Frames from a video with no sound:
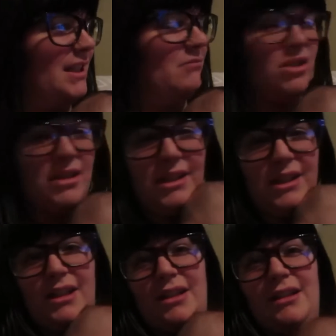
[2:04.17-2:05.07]
I'm just
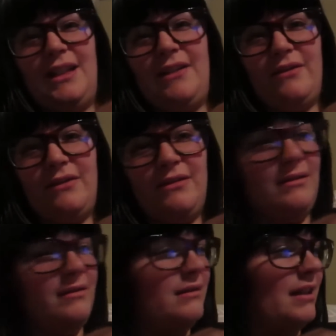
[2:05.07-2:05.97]
sitting here. I have,
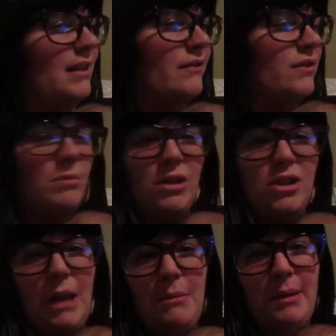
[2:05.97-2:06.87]
I have too
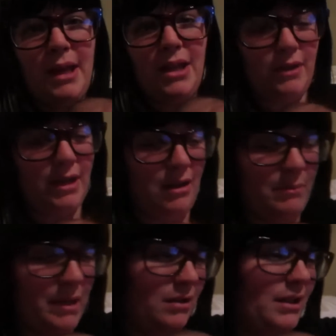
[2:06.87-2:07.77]
much time on my hands right now,
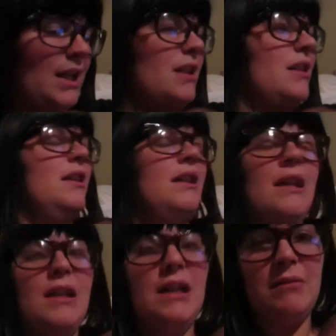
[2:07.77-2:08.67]
apparently.
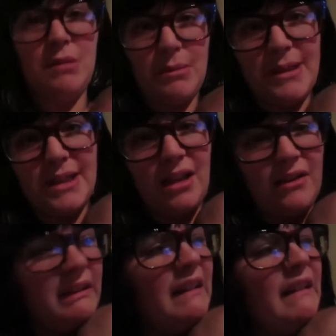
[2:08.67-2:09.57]
I'm all by myself.